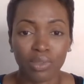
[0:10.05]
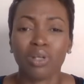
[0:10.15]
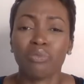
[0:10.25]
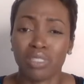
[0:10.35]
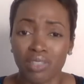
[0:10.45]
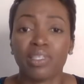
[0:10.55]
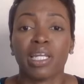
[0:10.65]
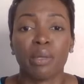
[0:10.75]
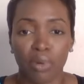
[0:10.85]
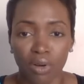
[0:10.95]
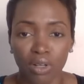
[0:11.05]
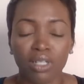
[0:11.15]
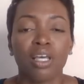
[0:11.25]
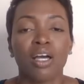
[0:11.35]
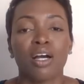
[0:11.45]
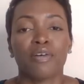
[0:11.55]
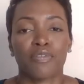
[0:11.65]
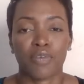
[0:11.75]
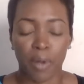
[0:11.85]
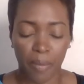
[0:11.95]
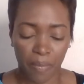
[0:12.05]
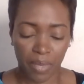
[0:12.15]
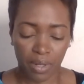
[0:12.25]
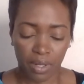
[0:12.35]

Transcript: Well, not received, that I bought from